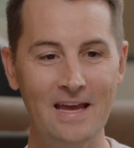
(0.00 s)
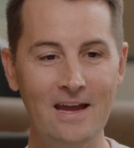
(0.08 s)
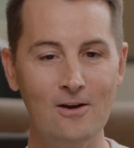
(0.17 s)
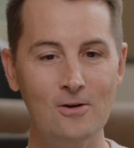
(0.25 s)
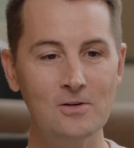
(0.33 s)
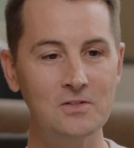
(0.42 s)

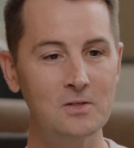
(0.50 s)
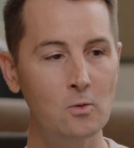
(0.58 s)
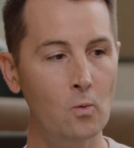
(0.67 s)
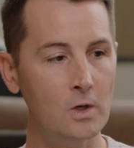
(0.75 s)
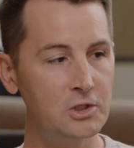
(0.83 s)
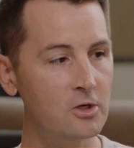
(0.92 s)
airs,
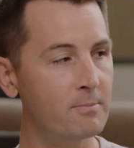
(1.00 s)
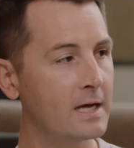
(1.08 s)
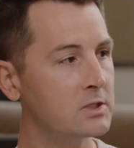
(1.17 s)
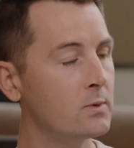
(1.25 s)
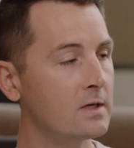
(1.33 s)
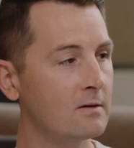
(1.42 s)
was your
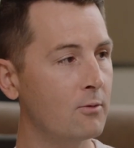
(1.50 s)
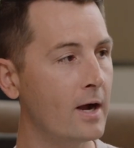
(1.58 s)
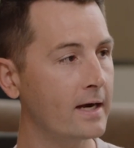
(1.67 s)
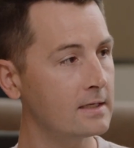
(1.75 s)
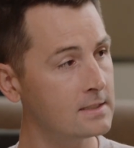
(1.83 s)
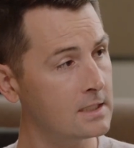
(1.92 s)
best week of
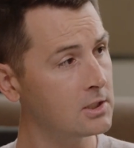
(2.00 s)
practice.